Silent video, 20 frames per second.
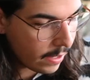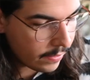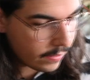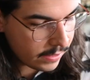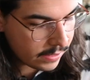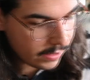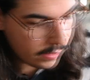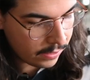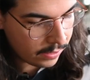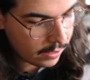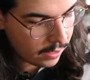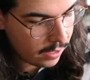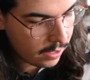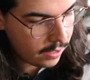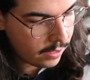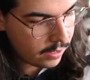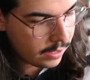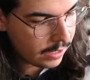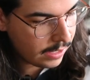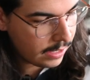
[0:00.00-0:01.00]
got the
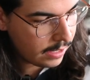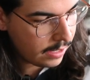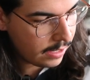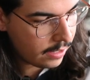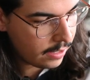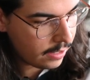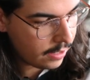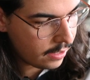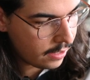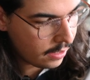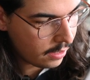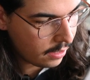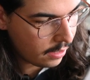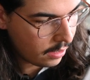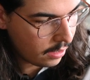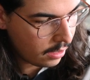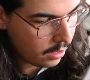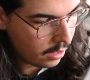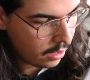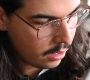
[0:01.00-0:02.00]
terracotta here,
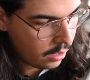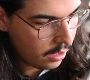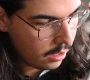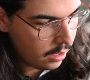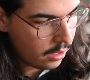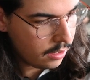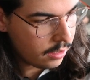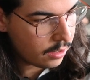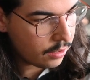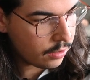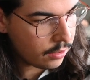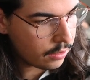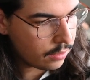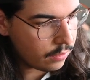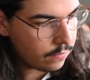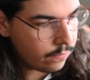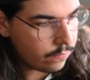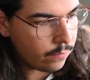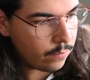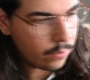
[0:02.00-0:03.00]
another
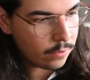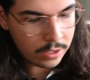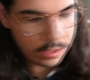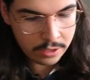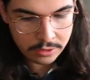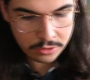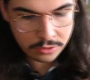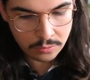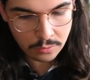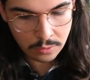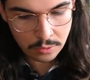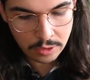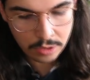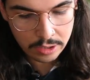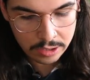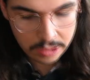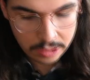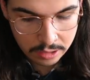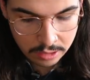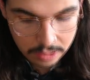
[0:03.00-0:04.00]
little 4-inch
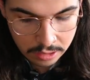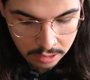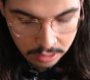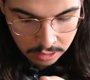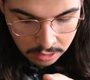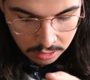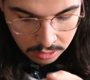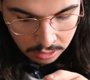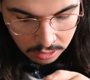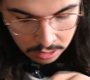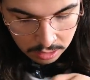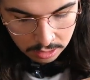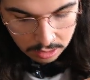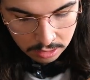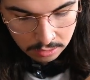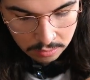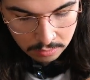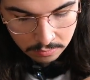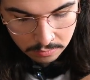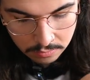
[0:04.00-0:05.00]
one.
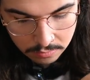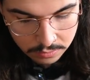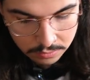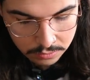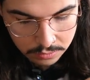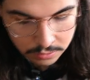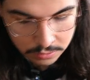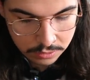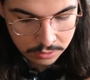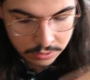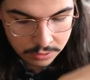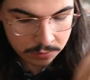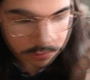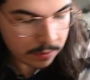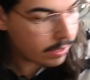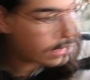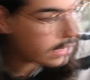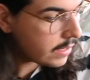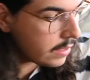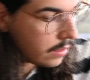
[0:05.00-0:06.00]
Just do a
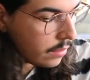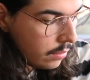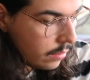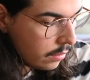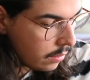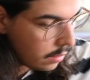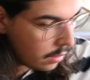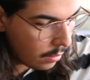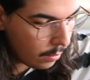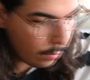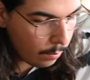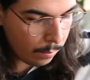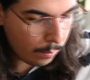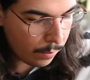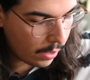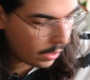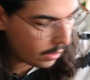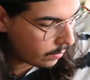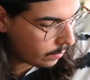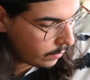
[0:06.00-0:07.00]
nice little
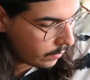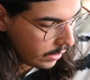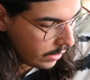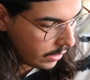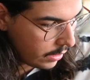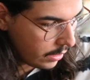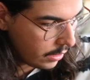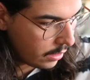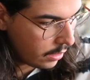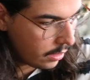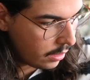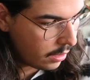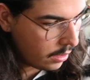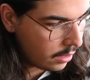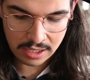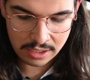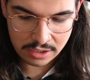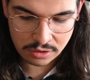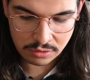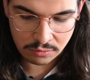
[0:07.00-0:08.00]
bottom layer.
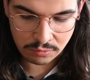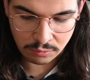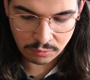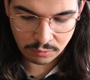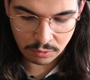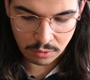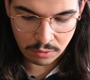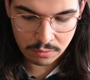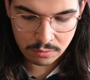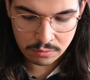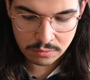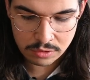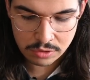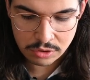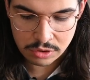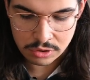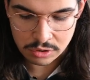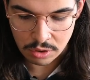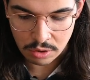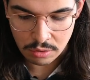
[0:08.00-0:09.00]
It's grown
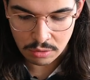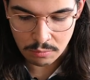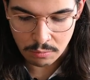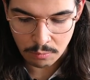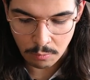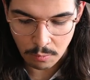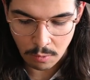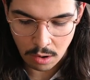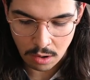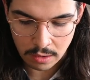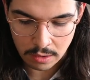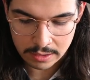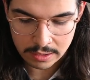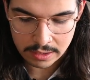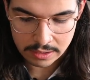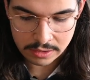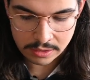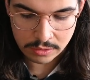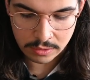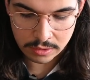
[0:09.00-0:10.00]
so
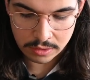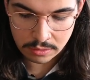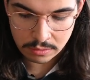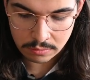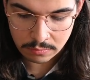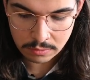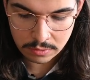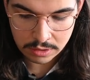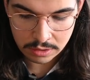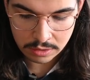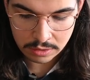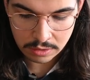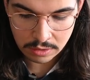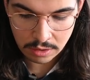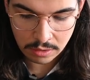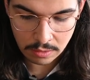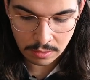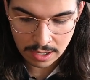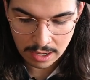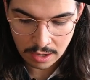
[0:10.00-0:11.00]
wonky, so I don't really
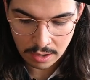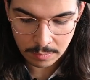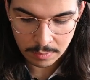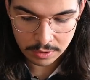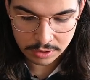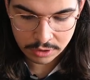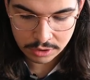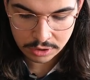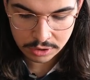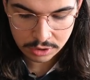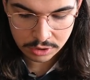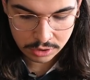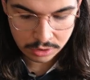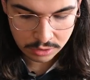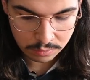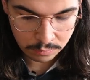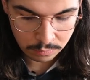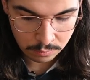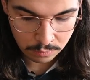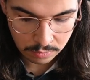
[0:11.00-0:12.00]
know how much,
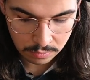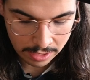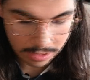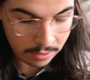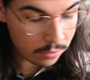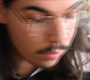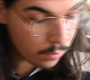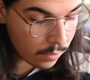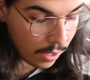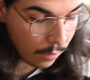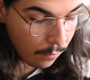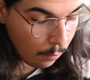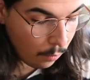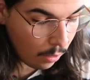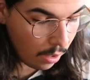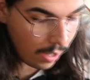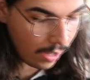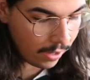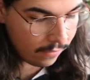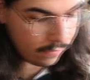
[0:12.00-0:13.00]
I don't know what I
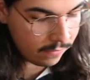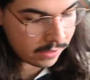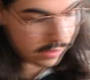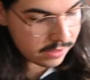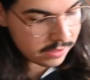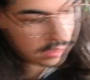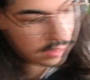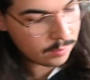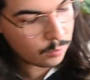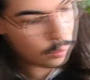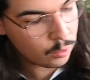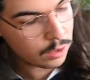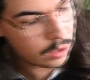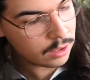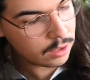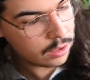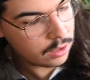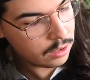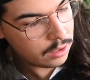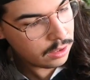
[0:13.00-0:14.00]
want out of this
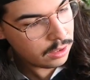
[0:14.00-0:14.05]
anymore,